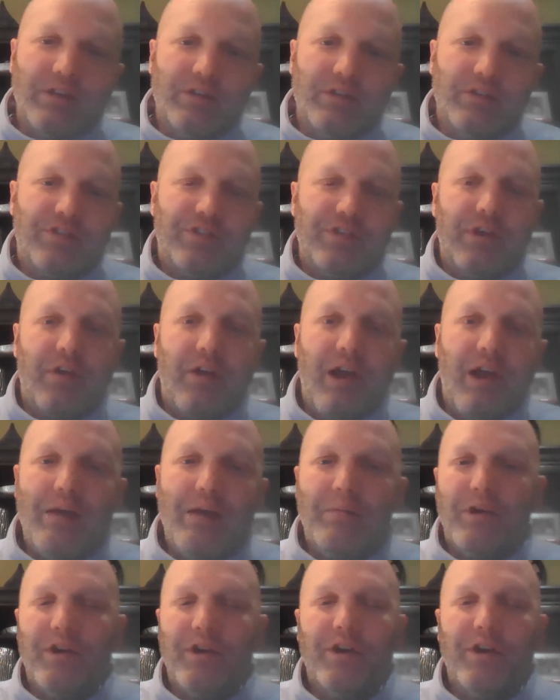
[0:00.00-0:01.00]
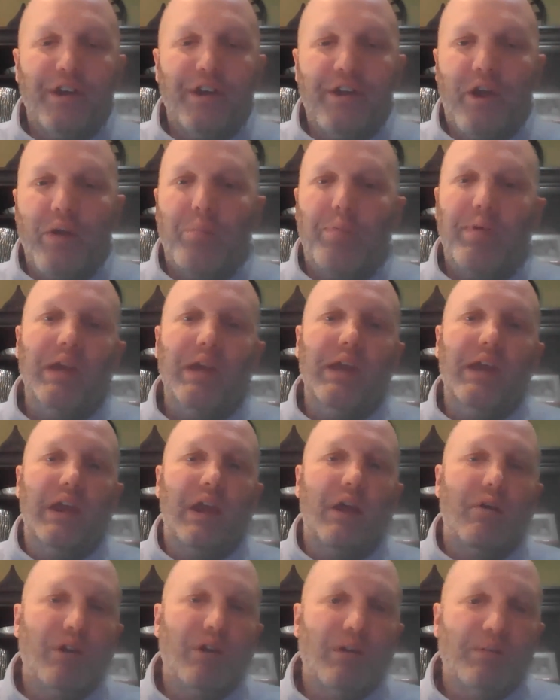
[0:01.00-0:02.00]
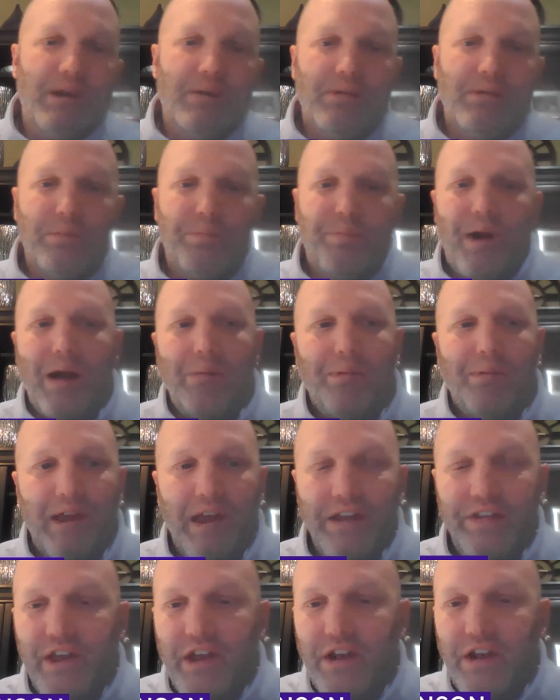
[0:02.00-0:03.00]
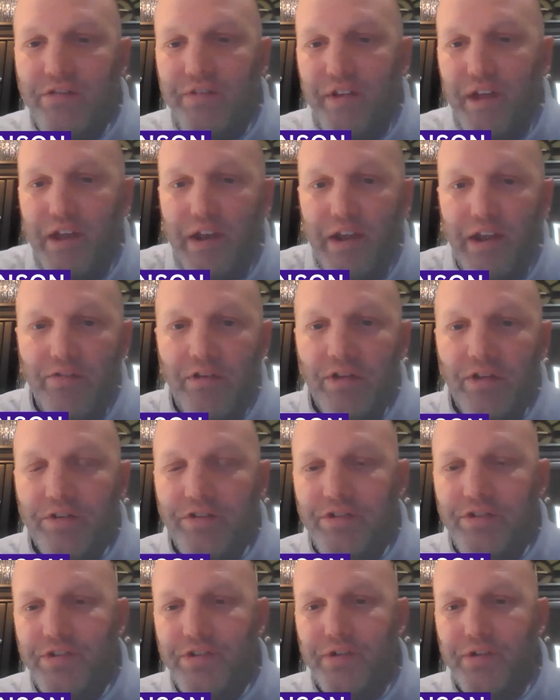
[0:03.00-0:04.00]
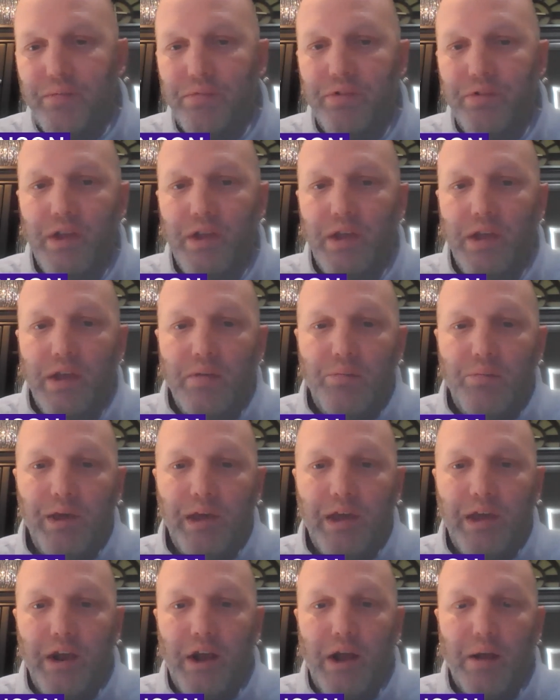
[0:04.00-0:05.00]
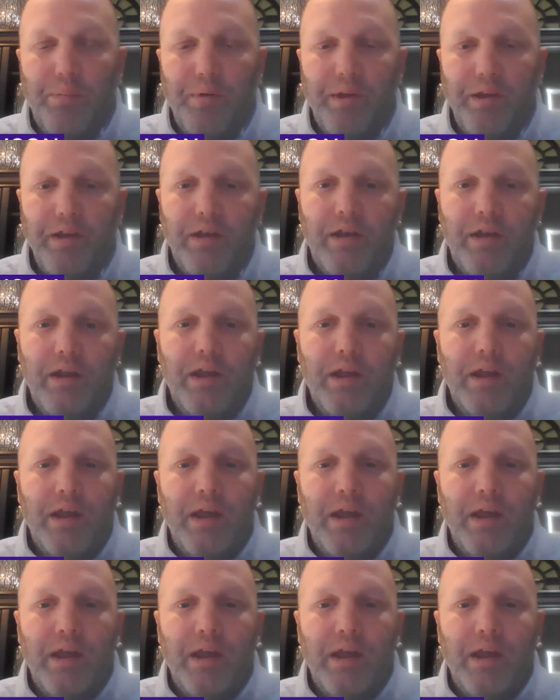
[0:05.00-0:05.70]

in your CRM or your ERP, and I want to be able to propagate that event and have other systems pick it up and